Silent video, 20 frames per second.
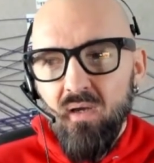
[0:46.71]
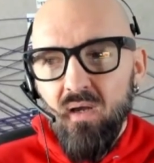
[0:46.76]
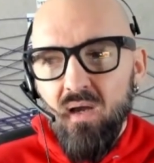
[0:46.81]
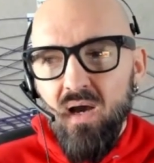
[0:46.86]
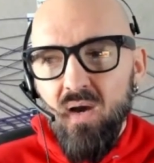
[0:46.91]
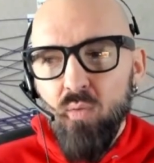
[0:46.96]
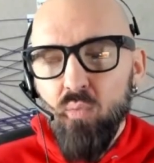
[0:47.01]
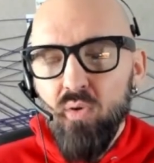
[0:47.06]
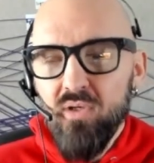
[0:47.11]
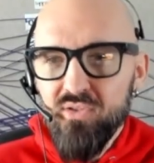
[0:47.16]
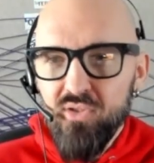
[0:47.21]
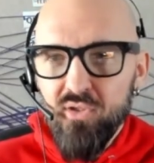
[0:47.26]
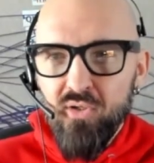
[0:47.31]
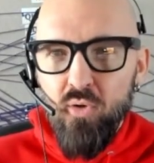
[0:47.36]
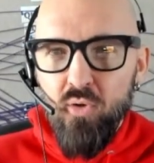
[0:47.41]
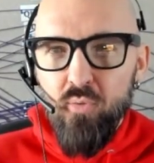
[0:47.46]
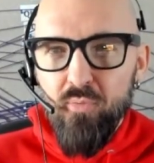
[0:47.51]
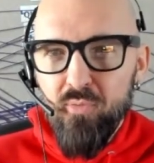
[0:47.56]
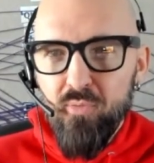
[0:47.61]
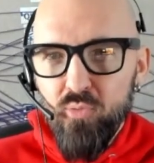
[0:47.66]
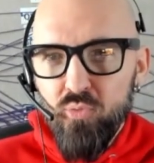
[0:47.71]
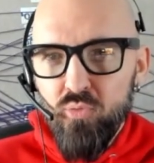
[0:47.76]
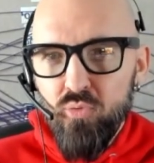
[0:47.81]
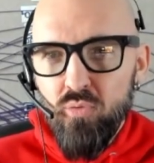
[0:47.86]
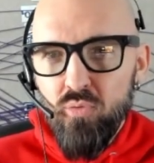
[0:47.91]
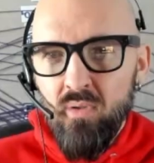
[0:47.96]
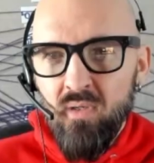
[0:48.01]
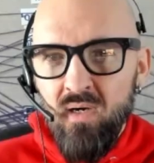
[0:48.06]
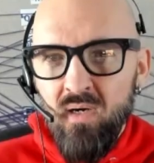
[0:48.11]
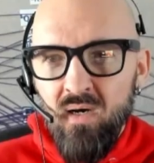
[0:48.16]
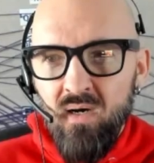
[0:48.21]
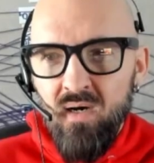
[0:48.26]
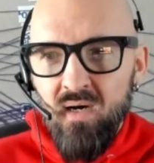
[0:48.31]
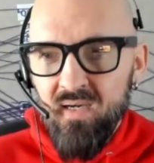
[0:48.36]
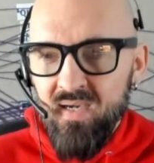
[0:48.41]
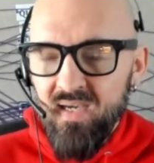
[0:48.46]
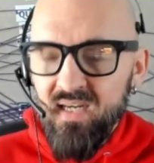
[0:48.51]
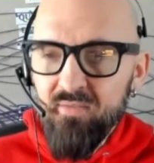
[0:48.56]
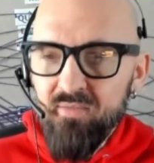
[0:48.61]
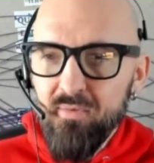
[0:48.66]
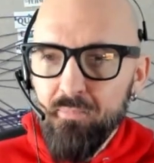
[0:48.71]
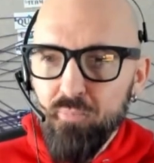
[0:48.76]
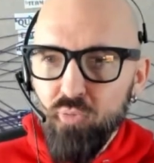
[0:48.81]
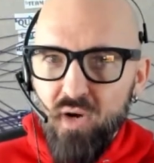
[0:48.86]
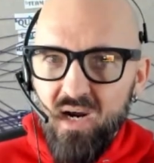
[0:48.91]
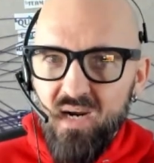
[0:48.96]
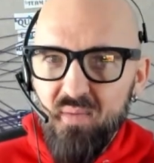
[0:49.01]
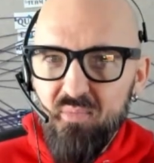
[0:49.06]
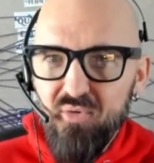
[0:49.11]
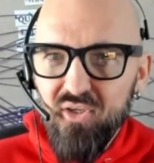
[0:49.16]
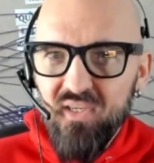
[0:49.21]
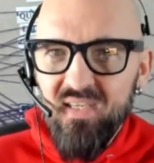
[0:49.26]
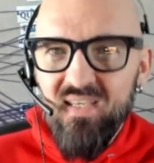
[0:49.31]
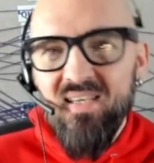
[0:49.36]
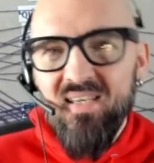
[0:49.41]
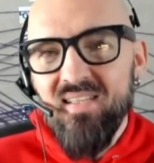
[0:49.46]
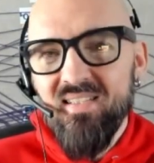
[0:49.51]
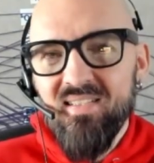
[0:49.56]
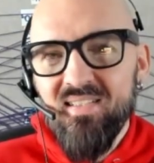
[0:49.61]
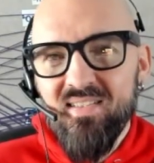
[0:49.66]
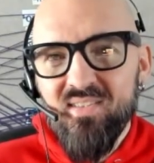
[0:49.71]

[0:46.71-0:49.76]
I want to go through kind of a primer kit